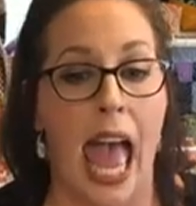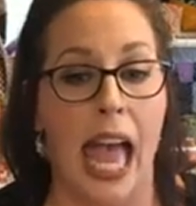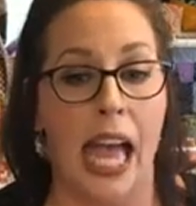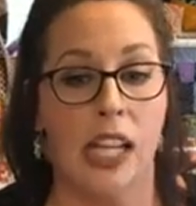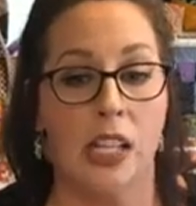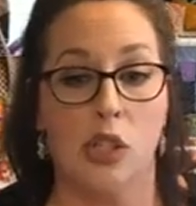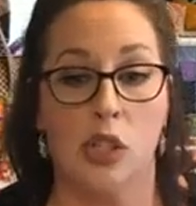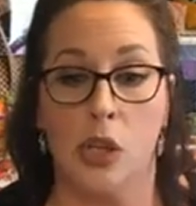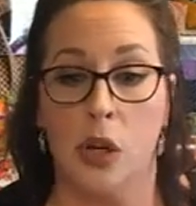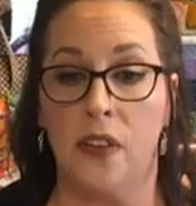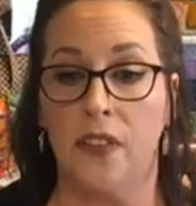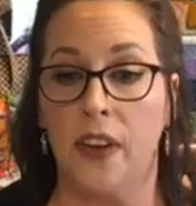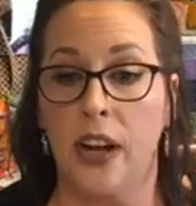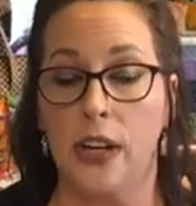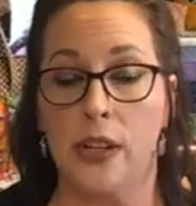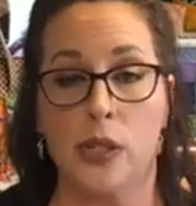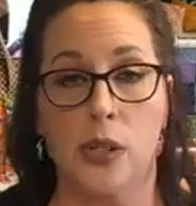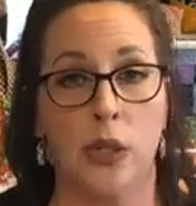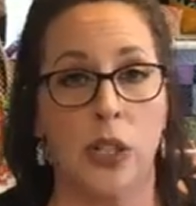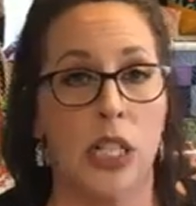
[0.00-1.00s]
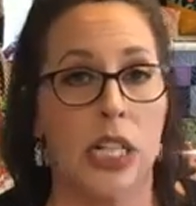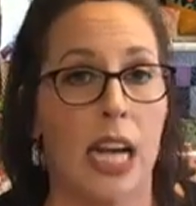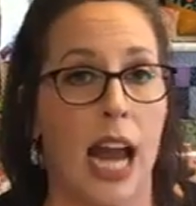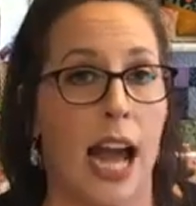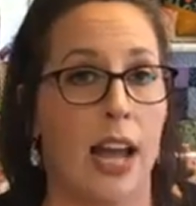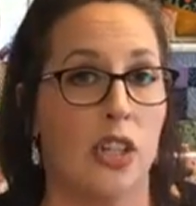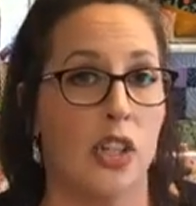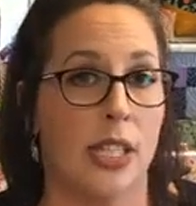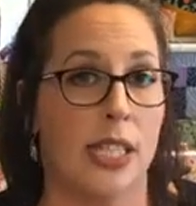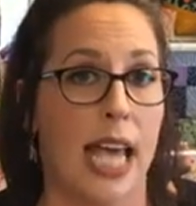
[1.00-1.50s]
And so far so
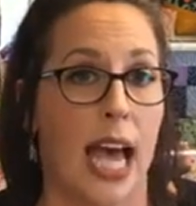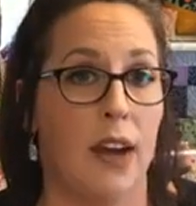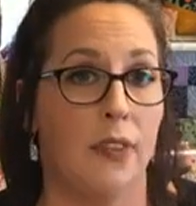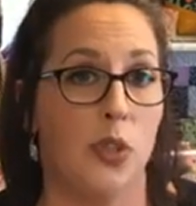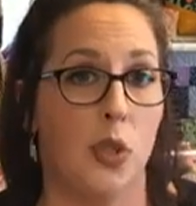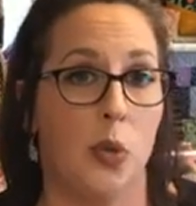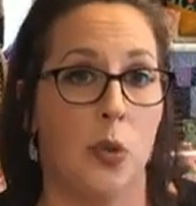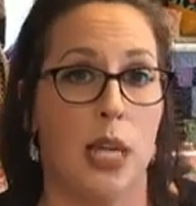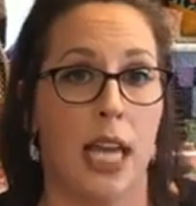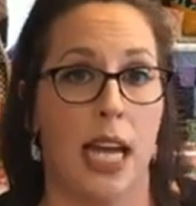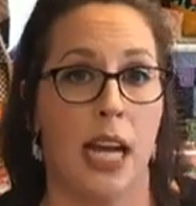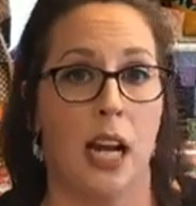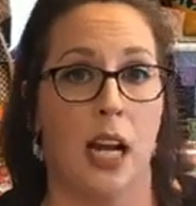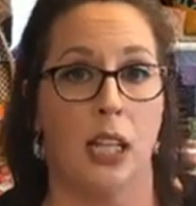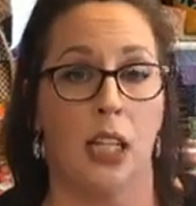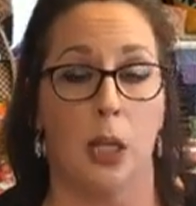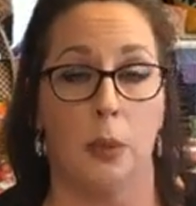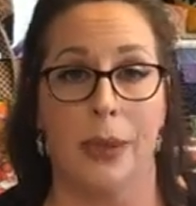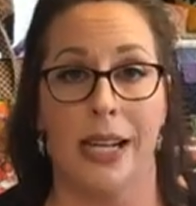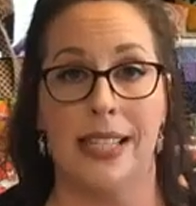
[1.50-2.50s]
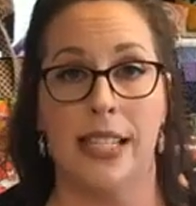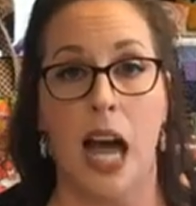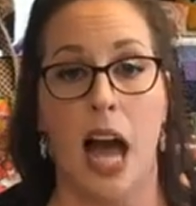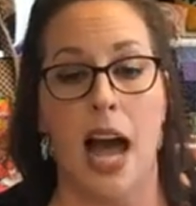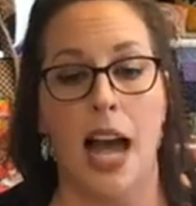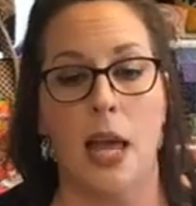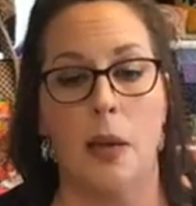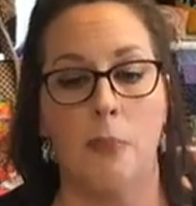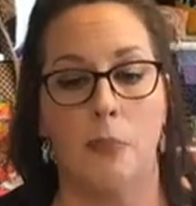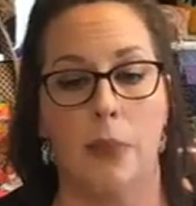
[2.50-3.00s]
good. I just have to get a little bit of
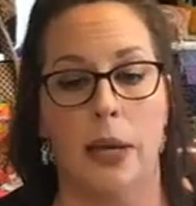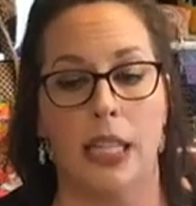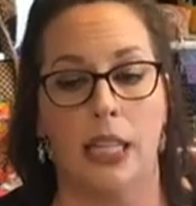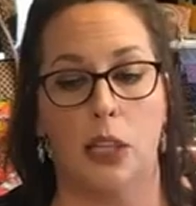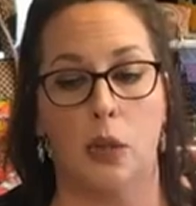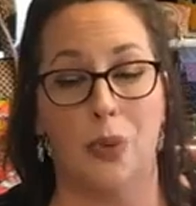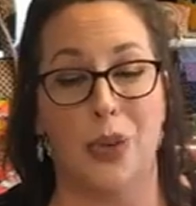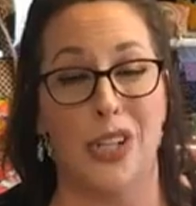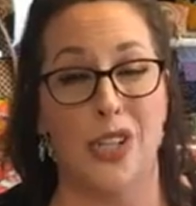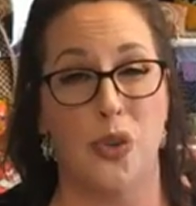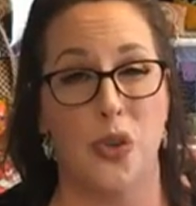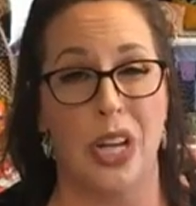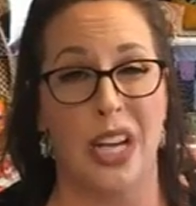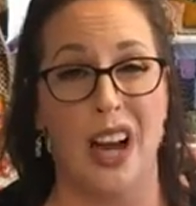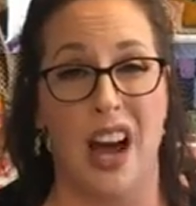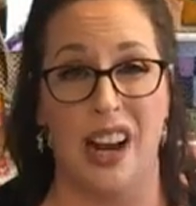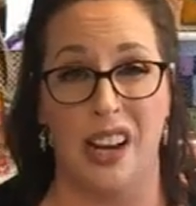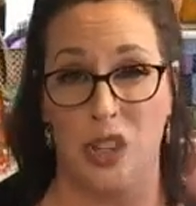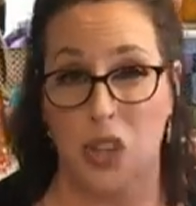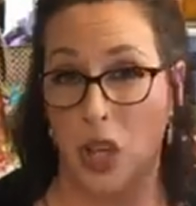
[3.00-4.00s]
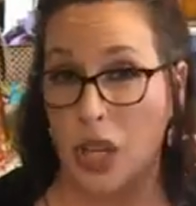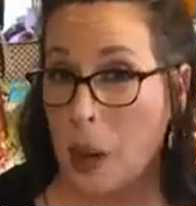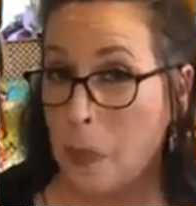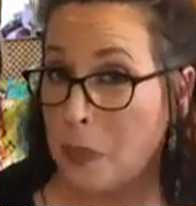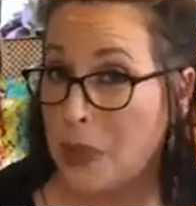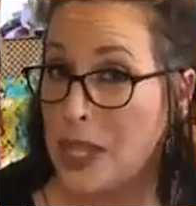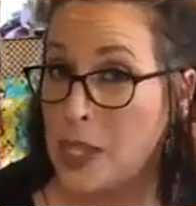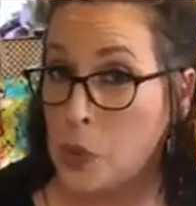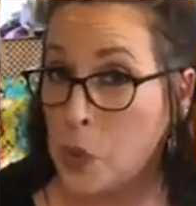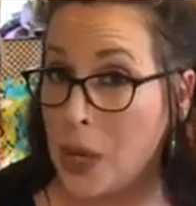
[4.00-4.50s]
time, but the retreat kind of
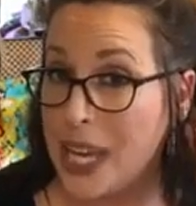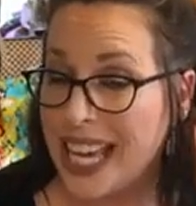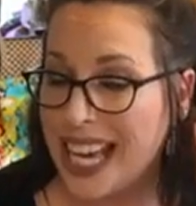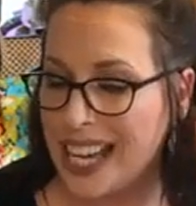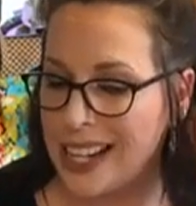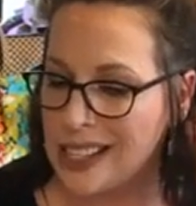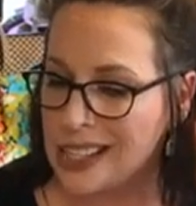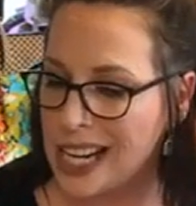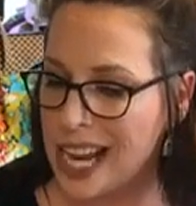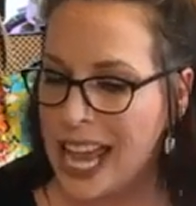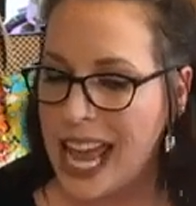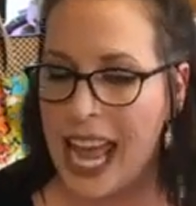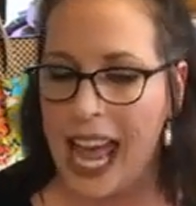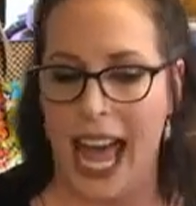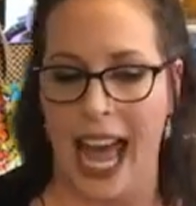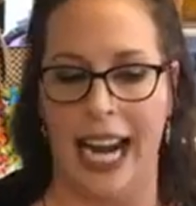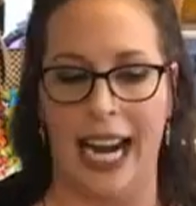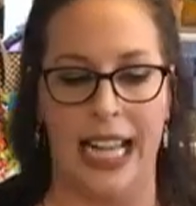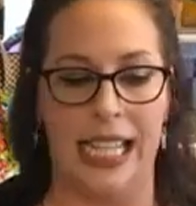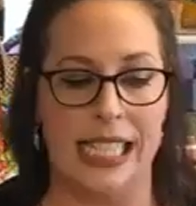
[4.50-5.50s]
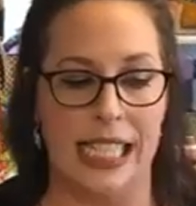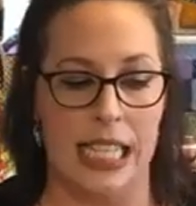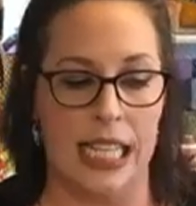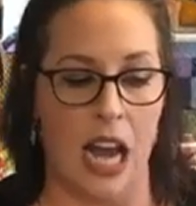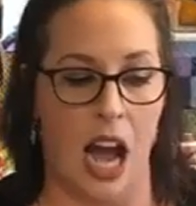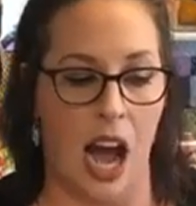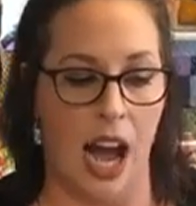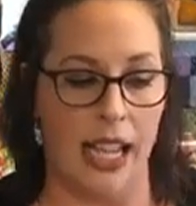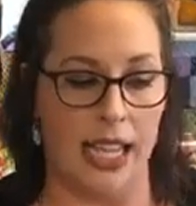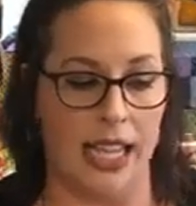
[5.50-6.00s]
took up this weekend and I
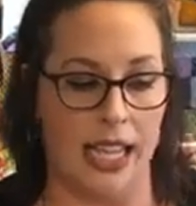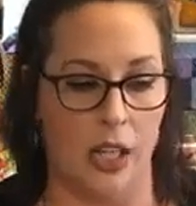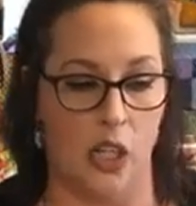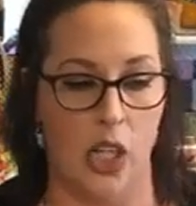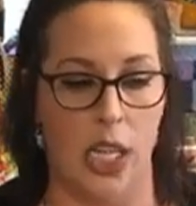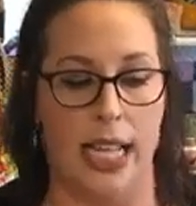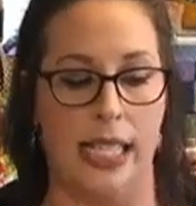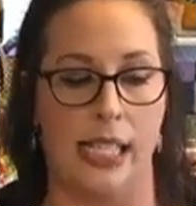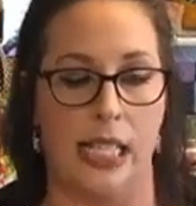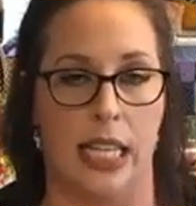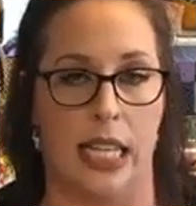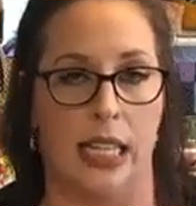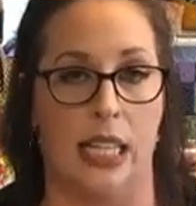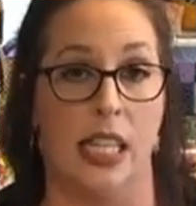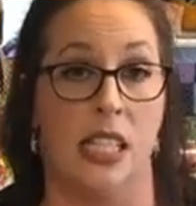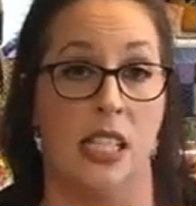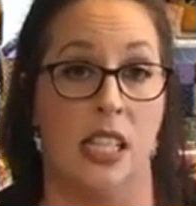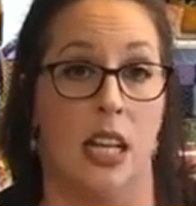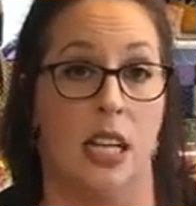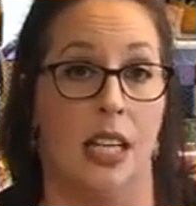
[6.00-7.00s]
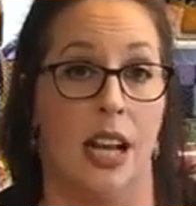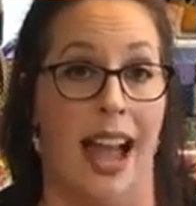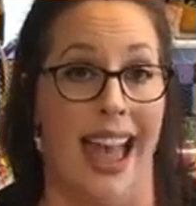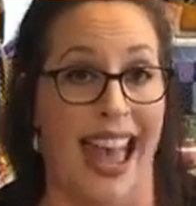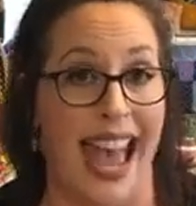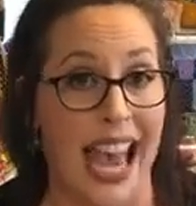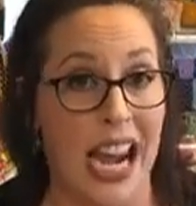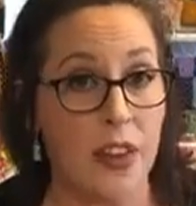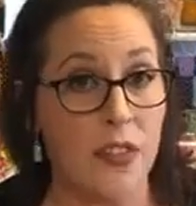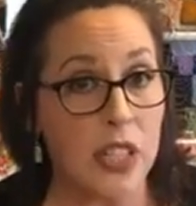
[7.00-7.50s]
did not get a chance to get this done
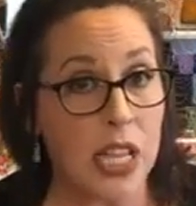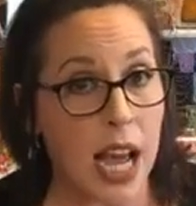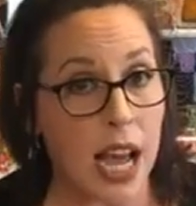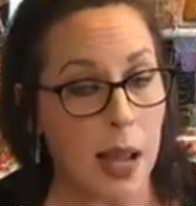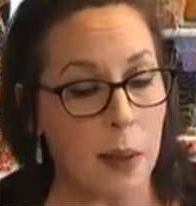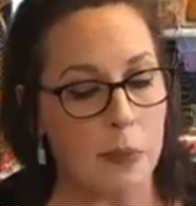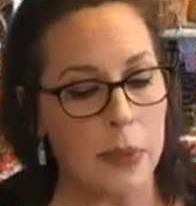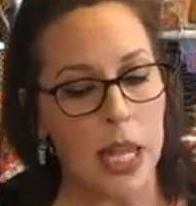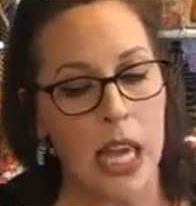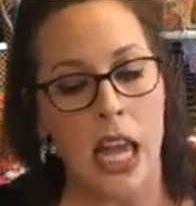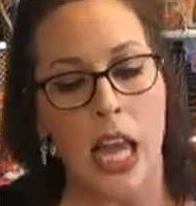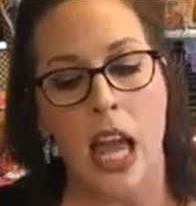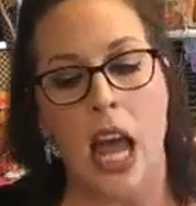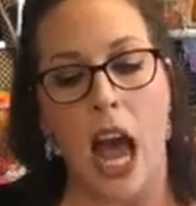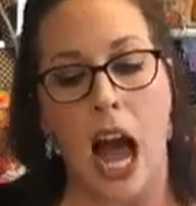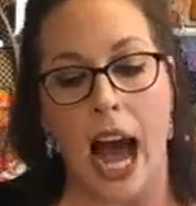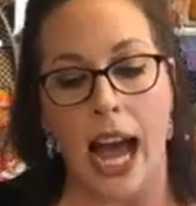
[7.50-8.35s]
ahead of time.